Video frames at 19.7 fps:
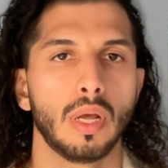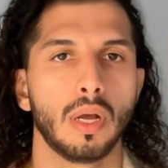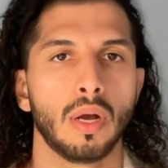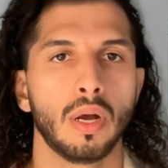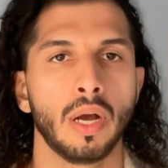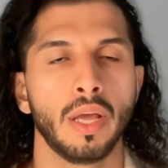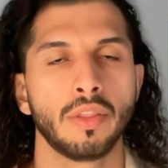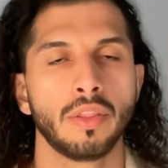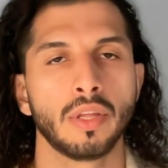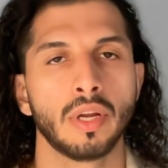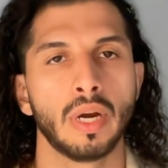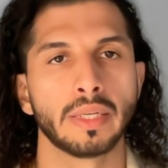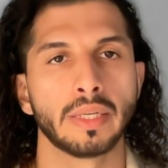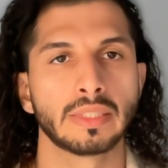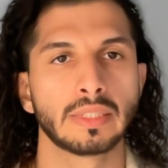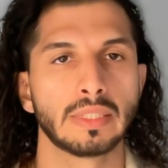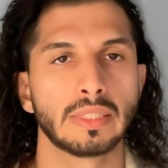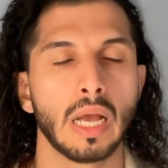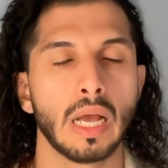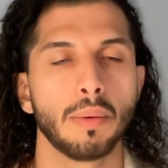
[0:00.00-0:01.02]
either
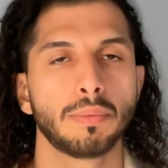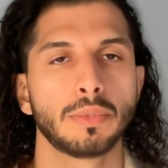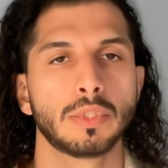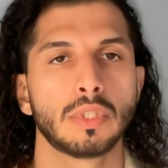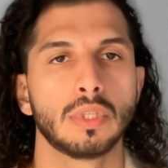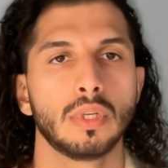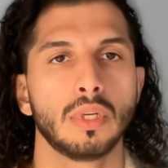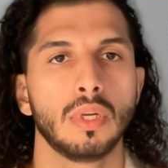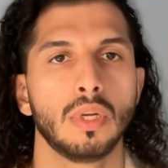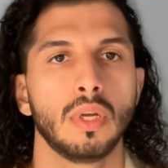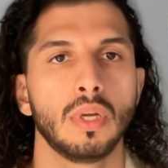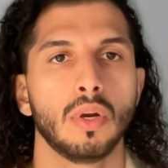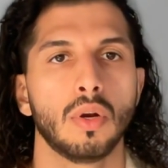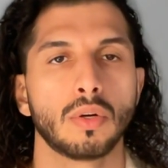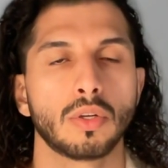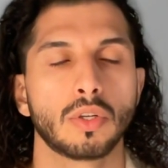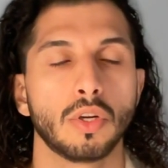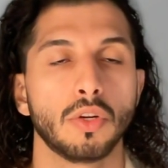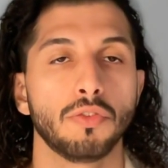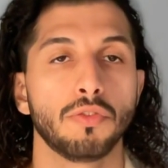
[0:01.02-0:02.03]
accept or
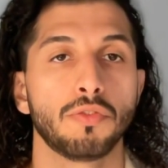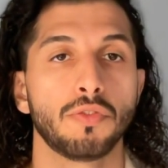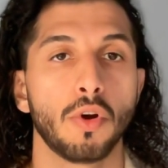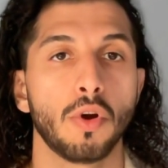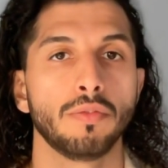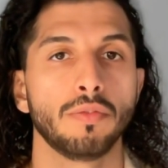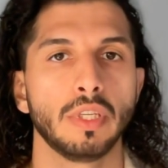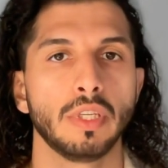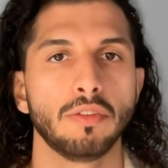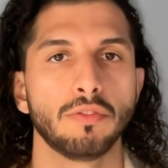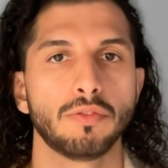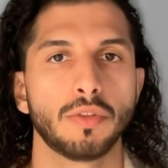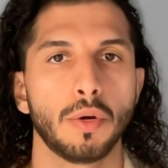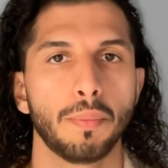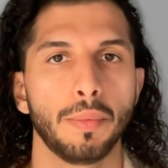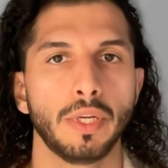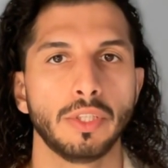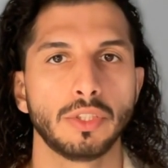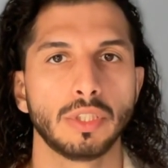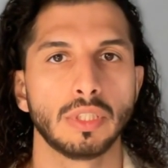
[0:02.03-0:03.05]
confirm the
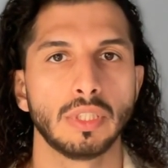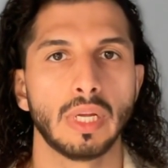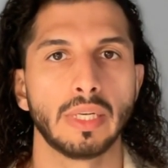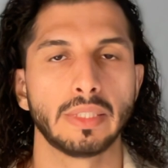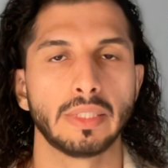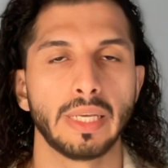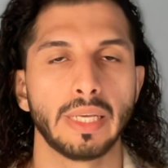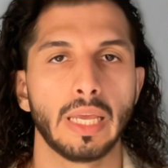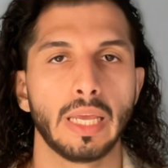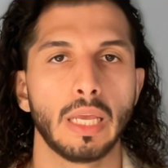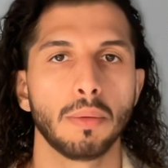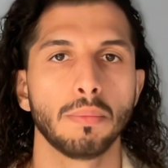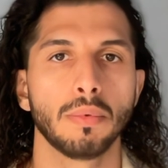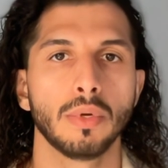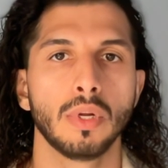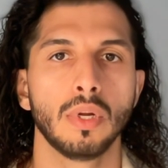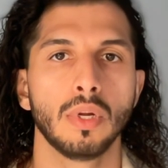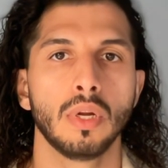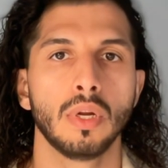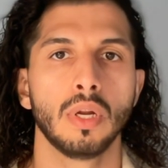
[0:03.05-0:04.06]
information that came
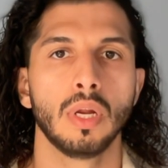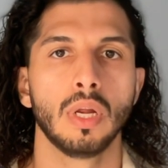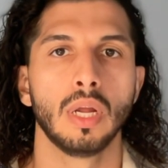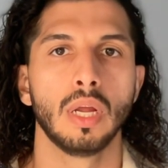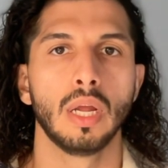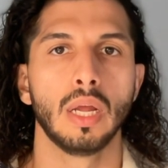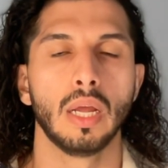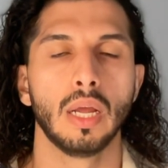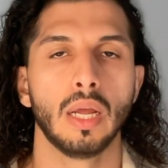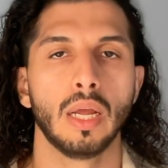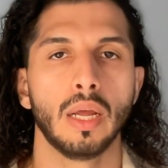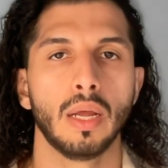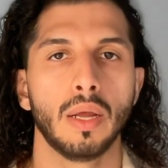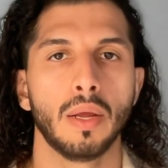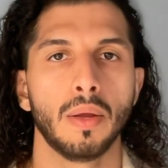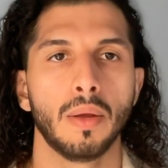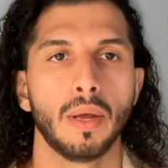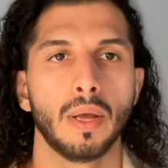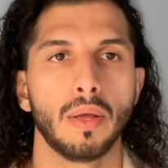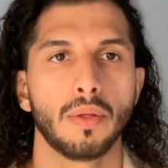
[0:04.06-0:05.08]

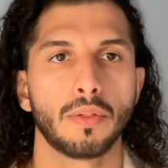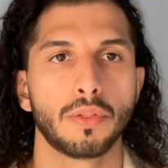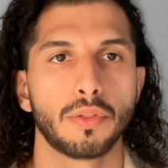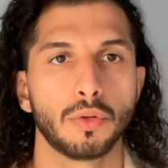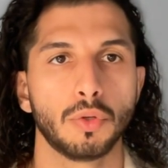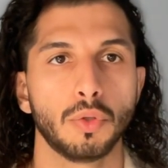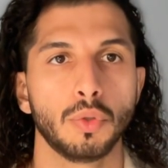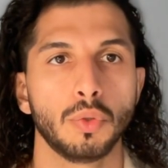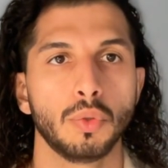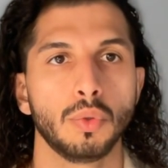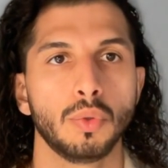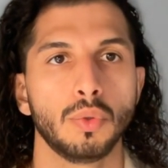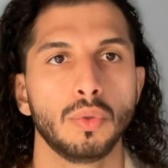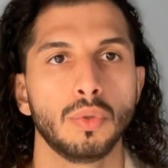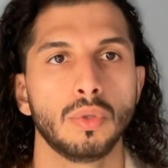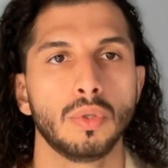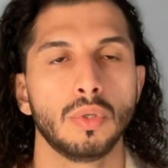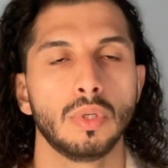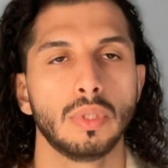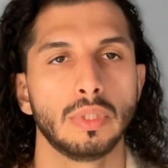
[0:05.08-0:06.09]
through
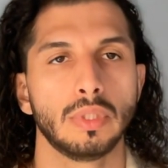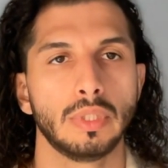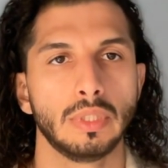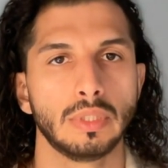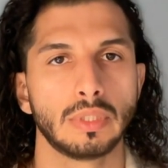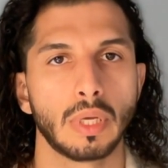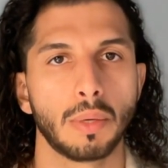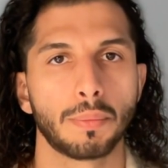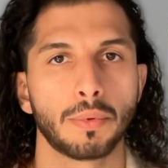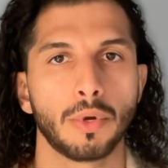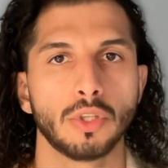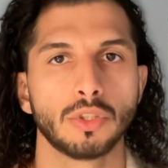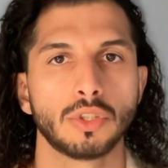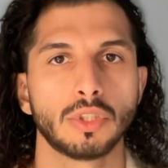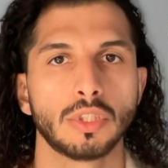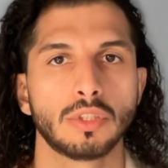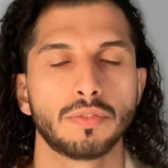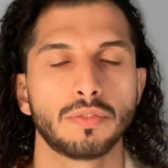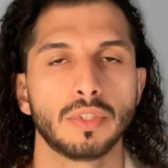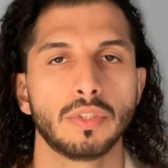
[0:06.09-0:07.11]
the
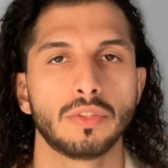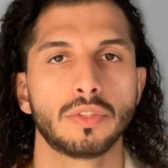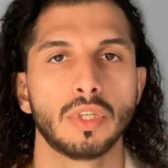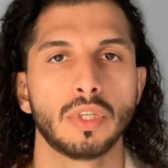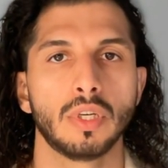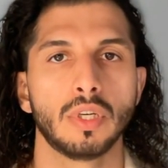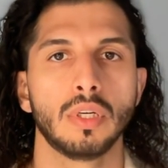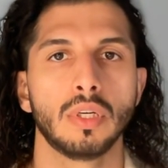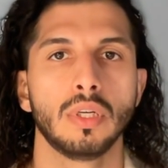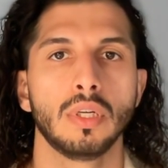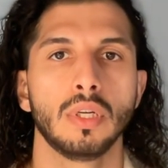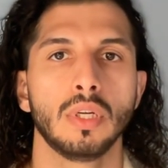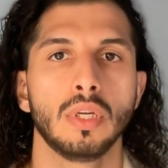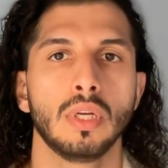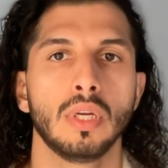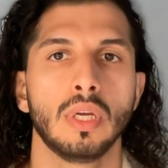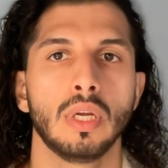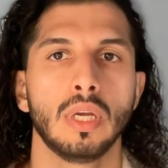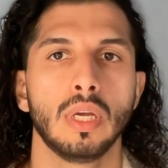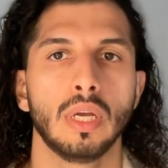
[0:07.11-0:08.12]
subconscious filter
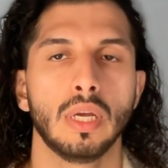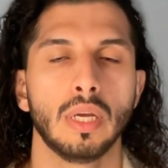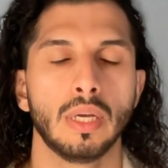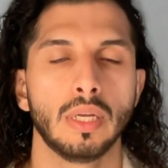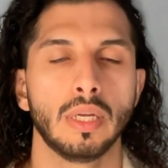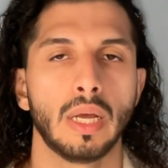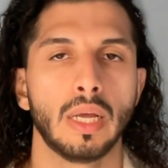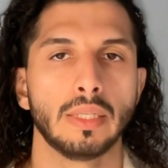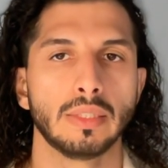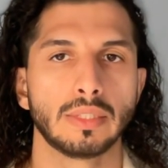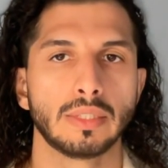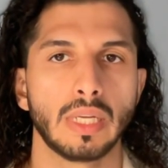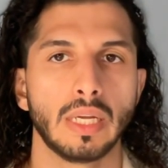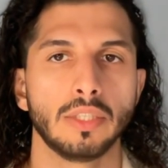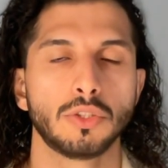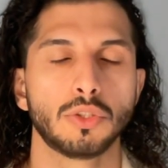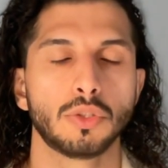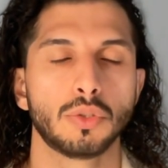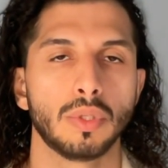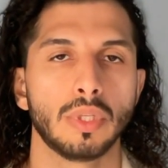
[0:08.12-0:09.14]
and sent
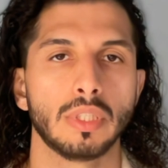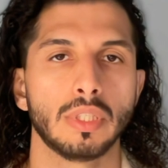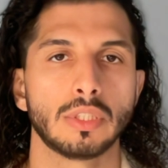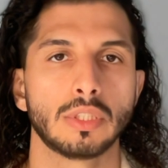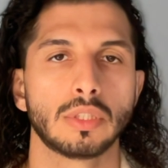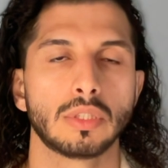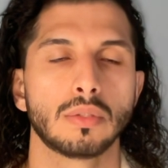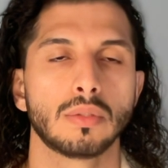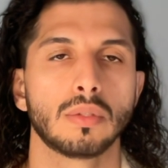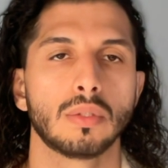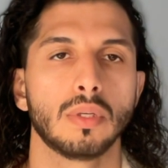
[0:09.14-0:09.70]
to this